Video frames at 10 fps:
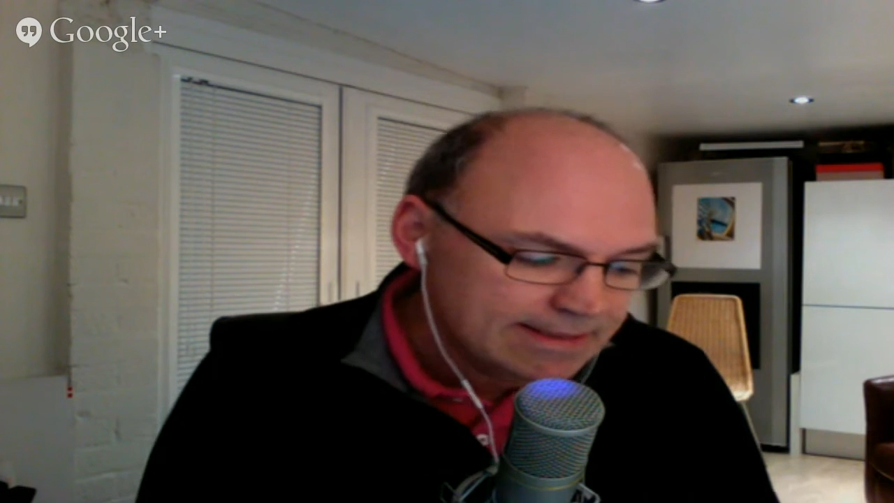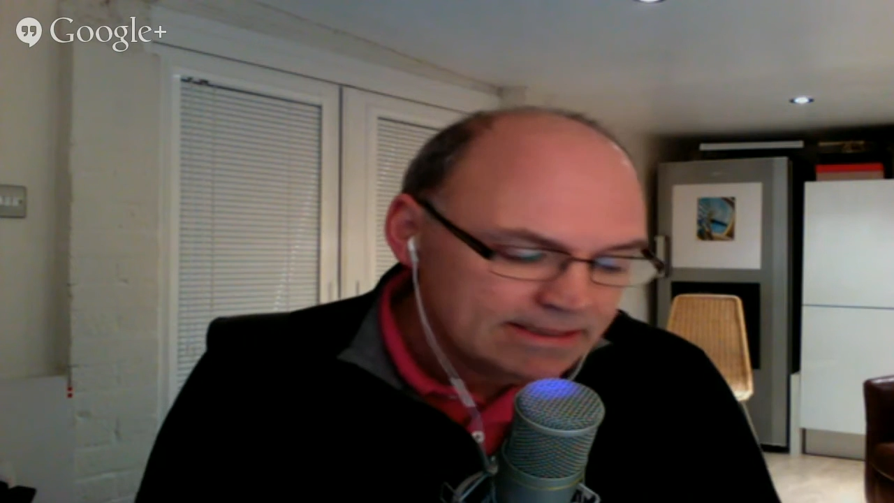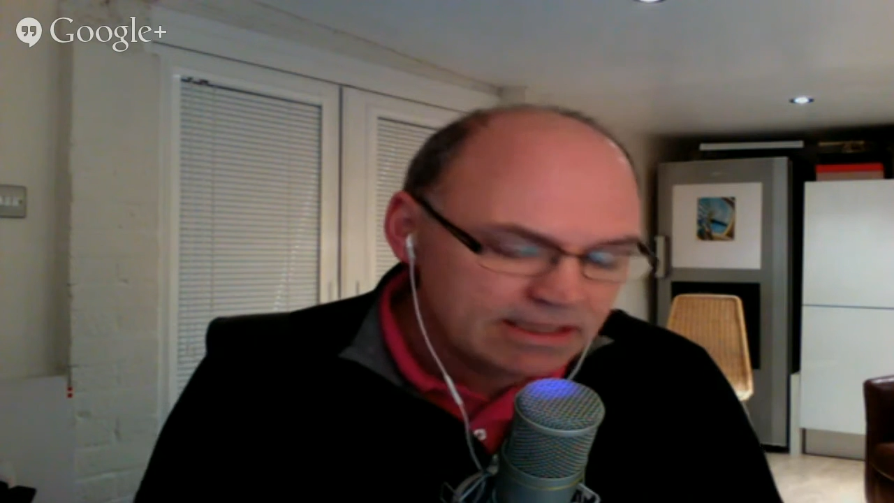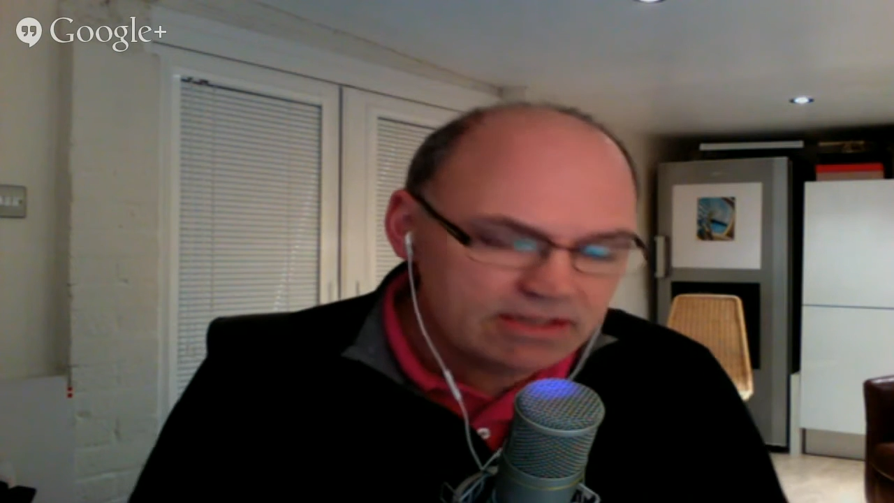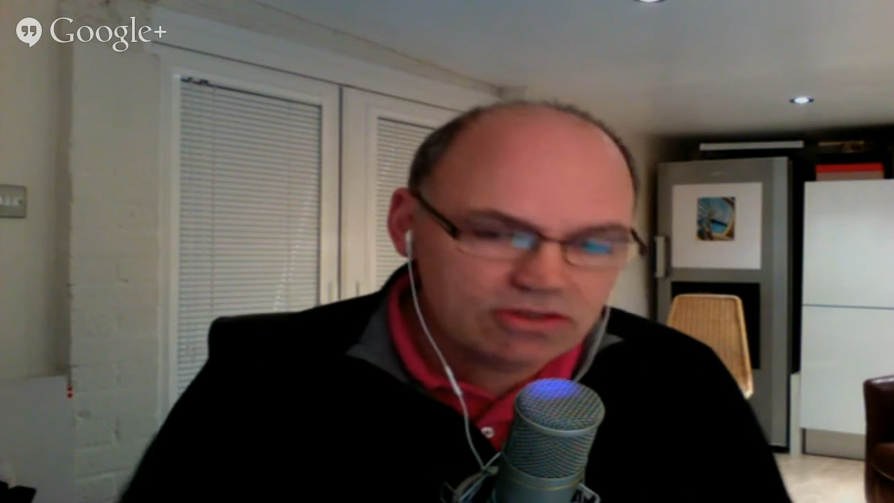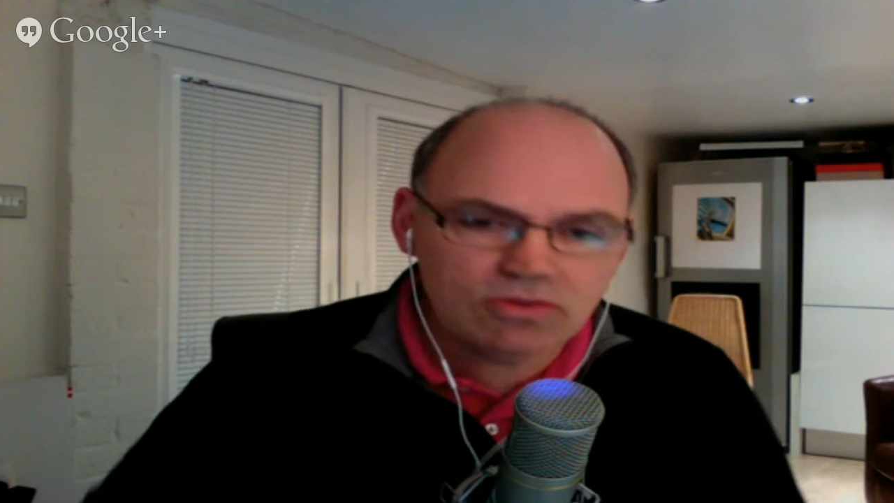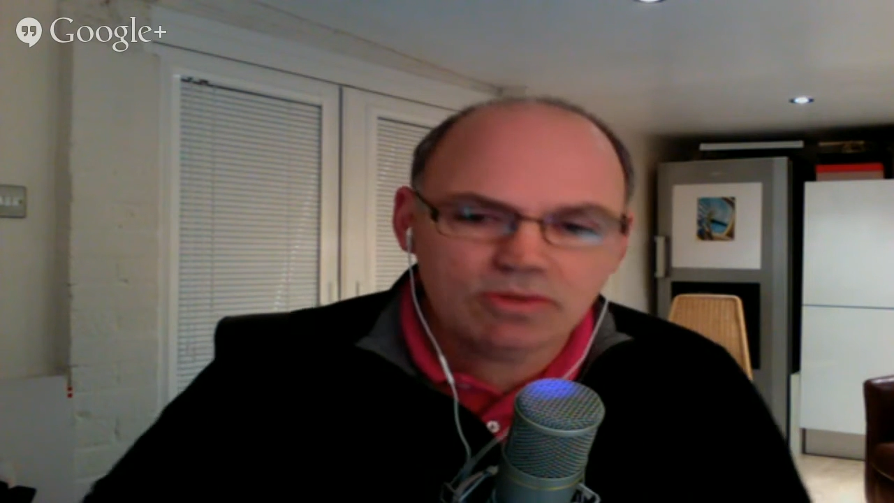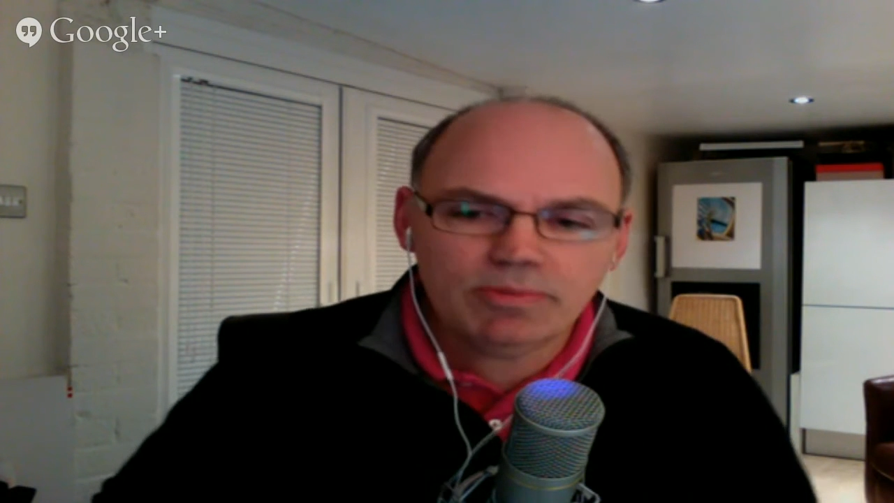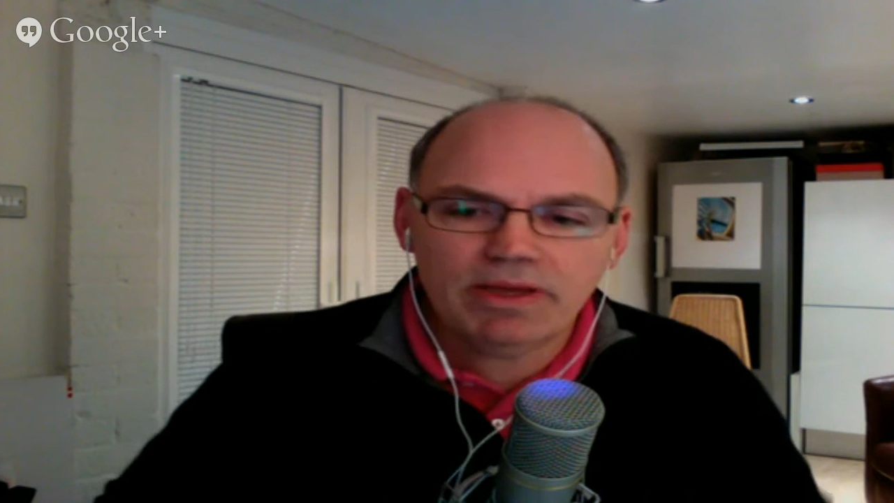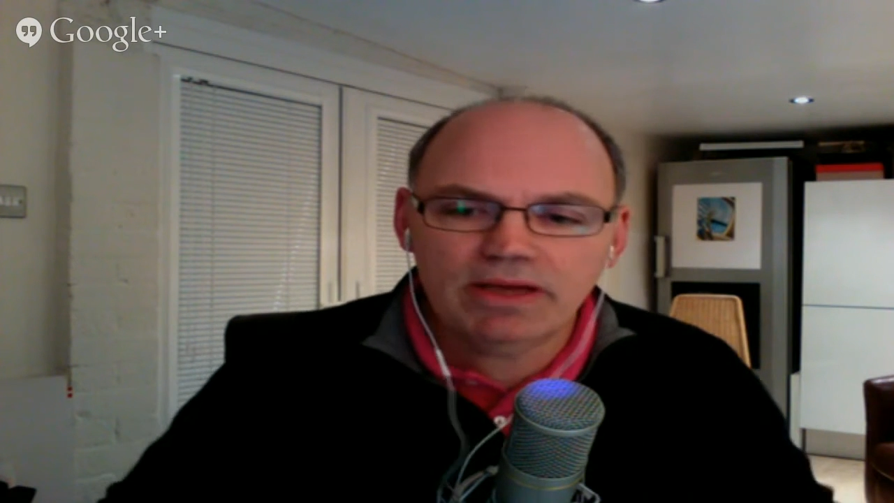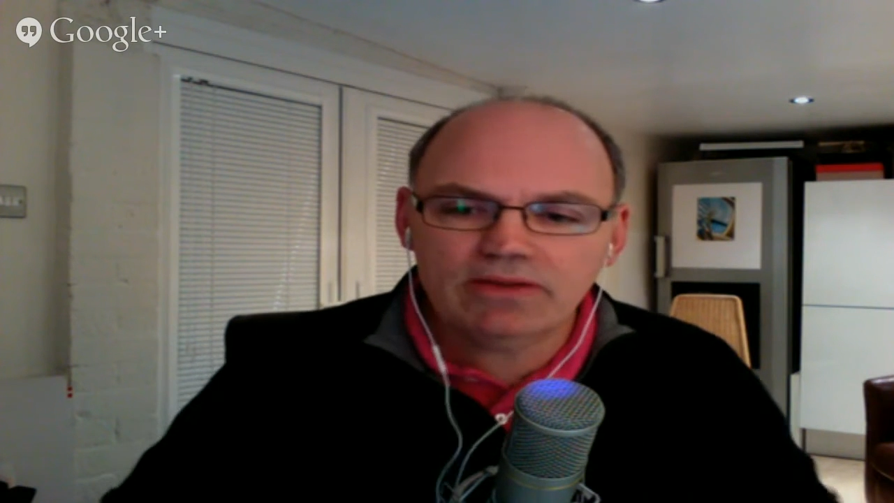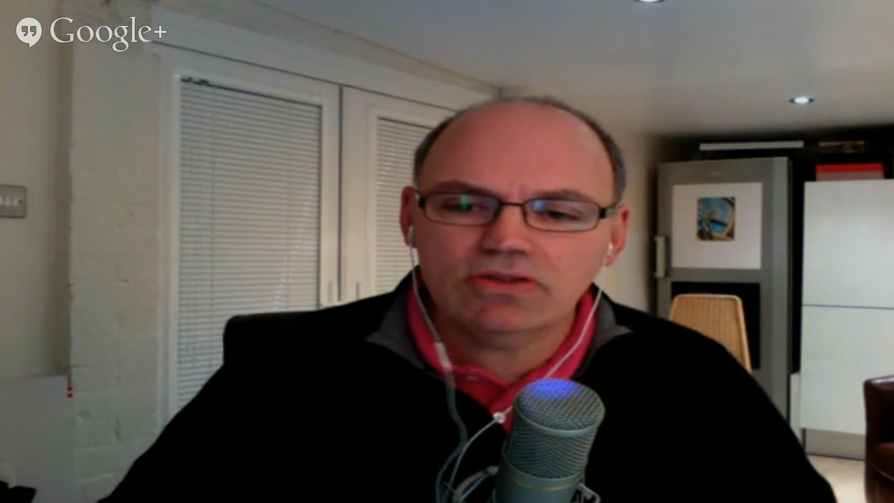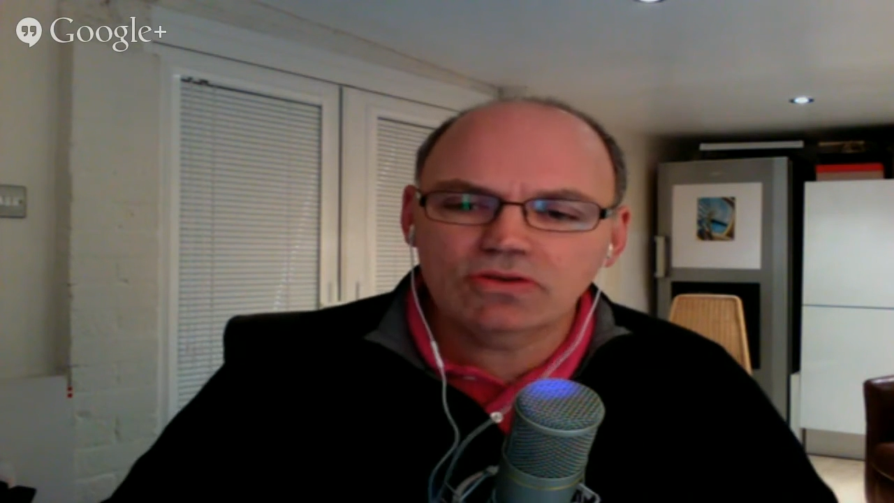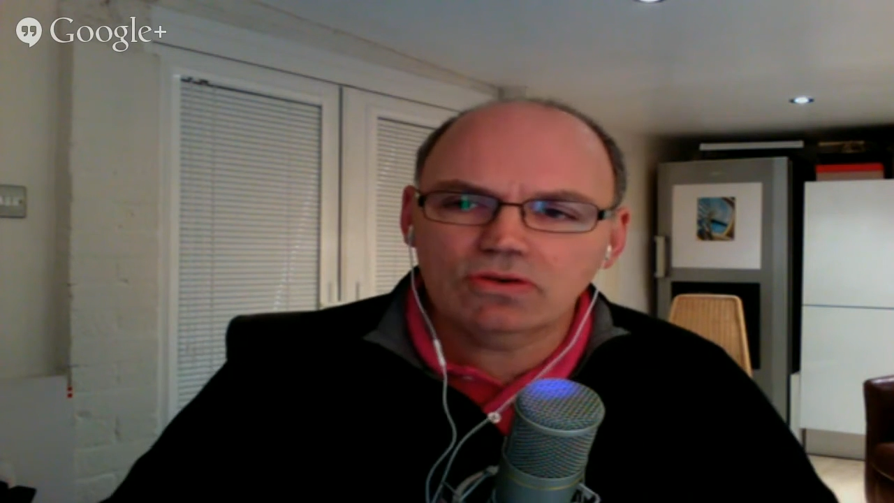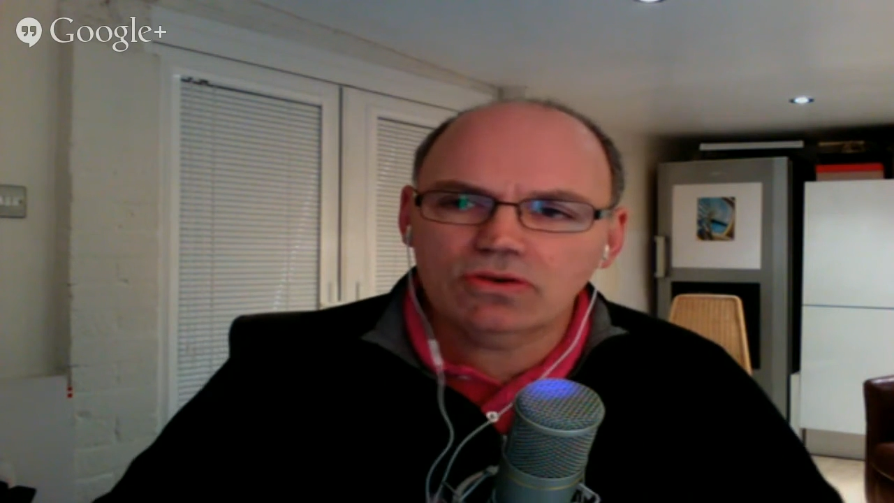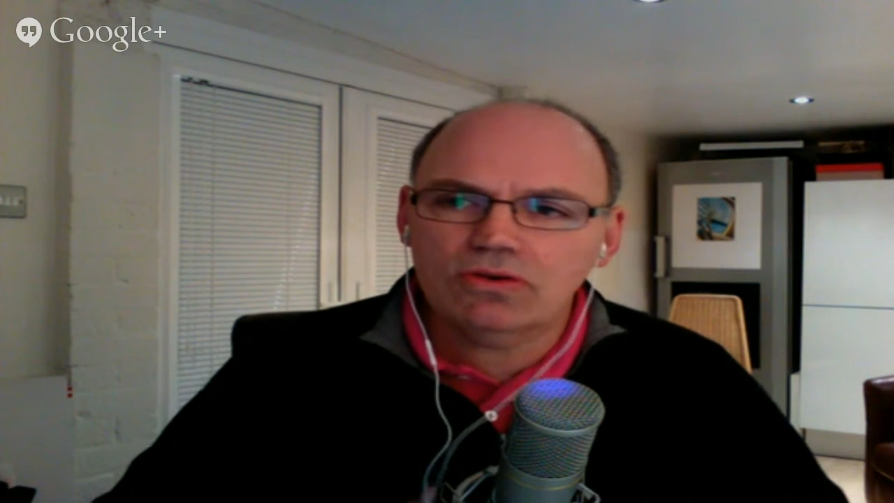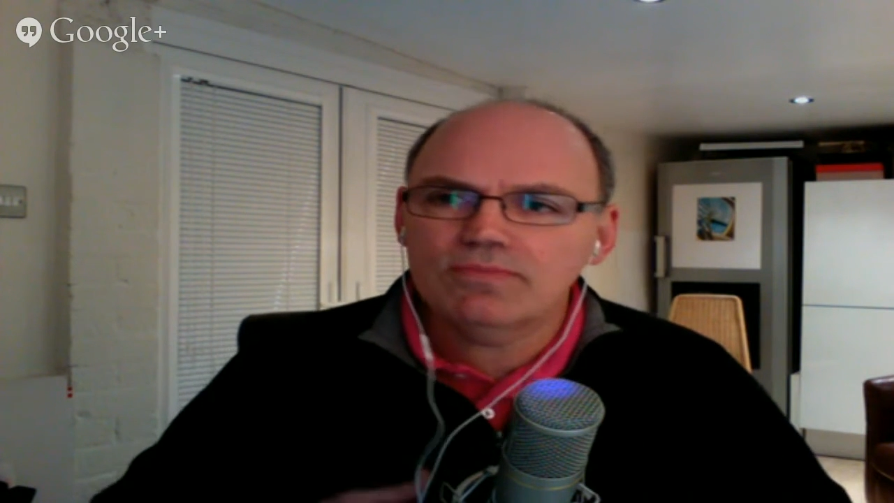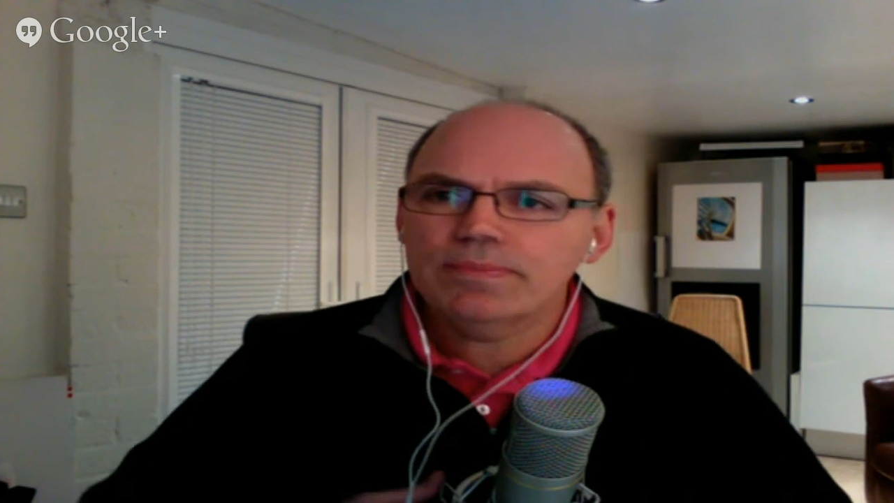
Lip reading: Let's talk about your